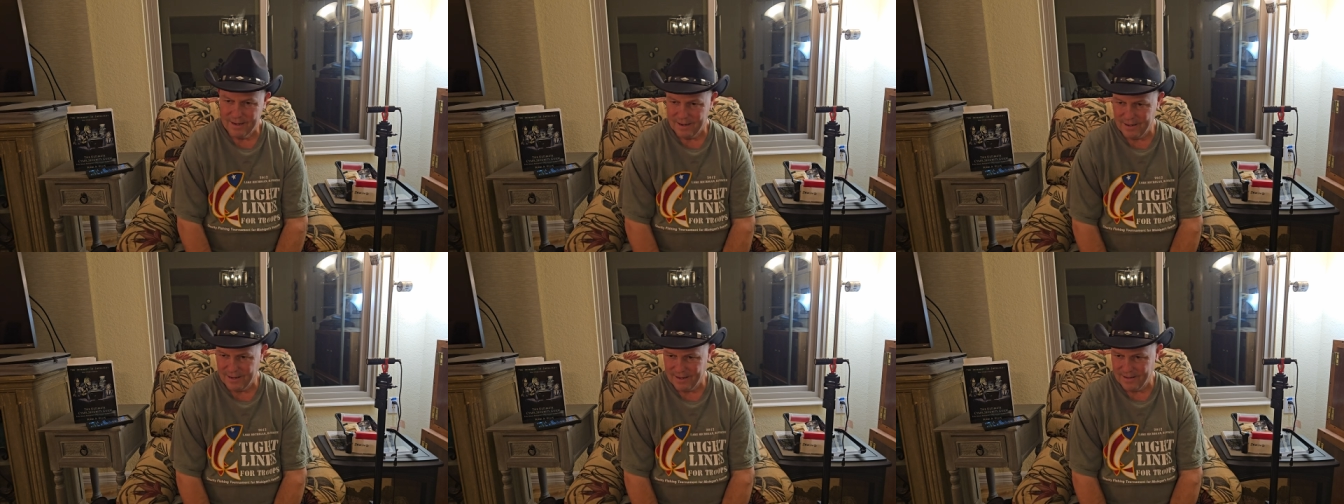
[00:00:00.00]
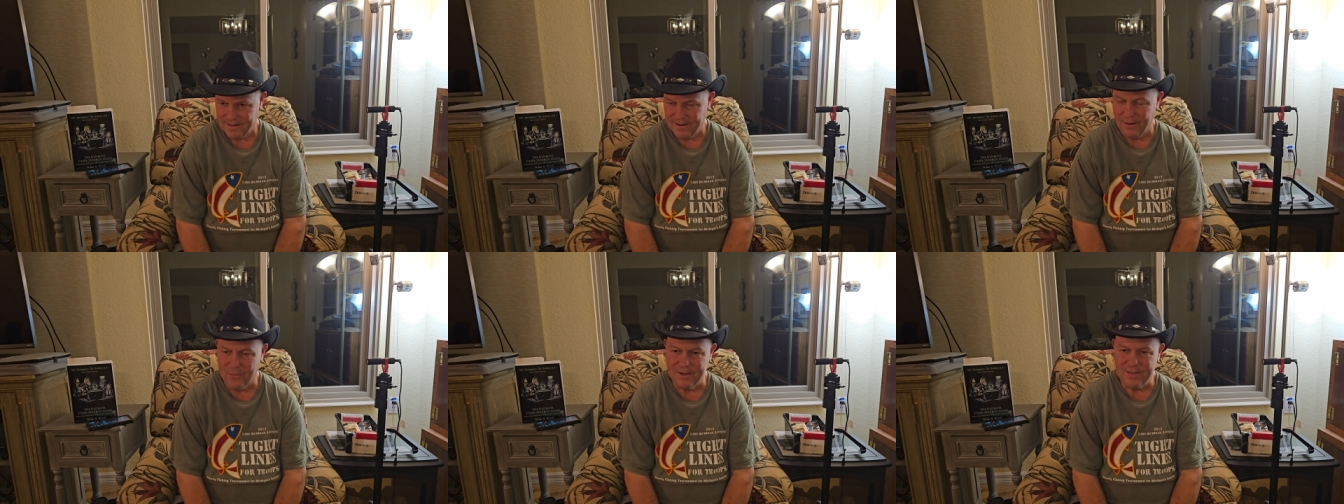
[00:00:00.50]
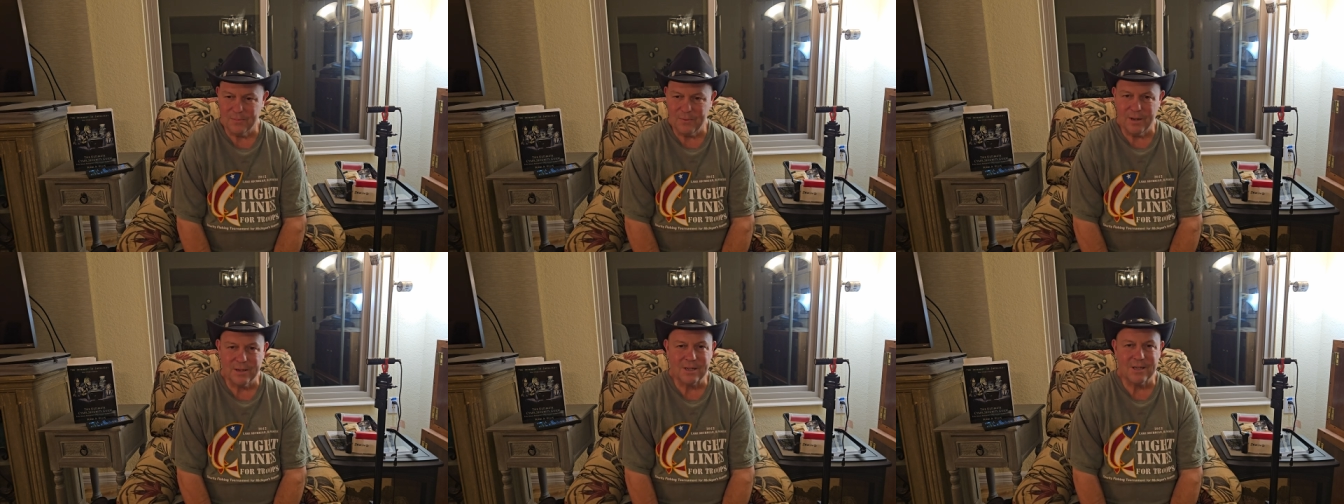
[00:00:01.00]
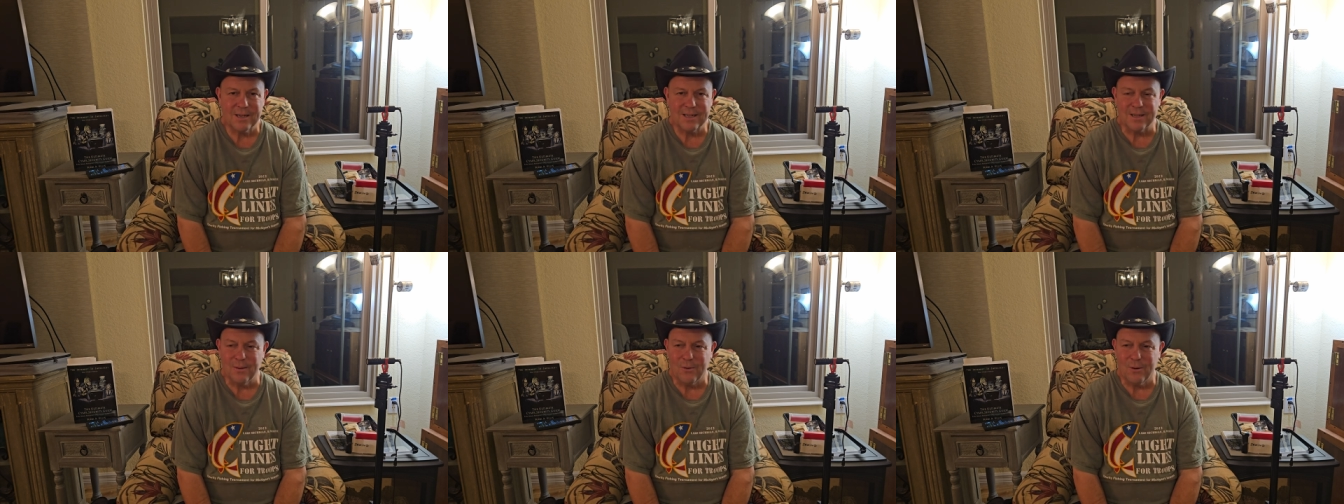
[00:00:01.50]
And then I went to bed at 6
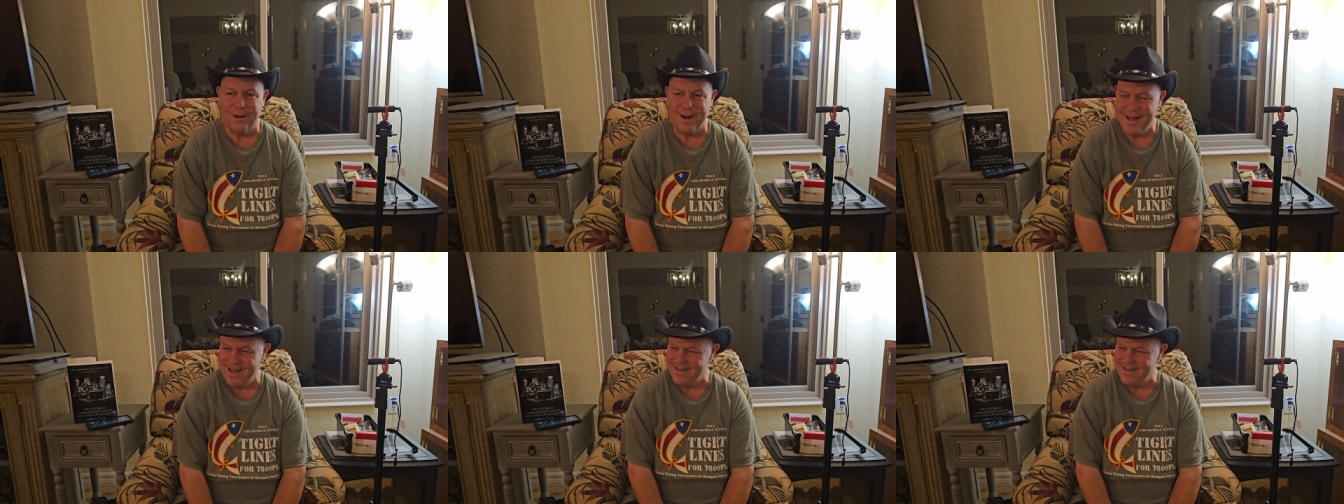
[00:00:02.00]
in the morning.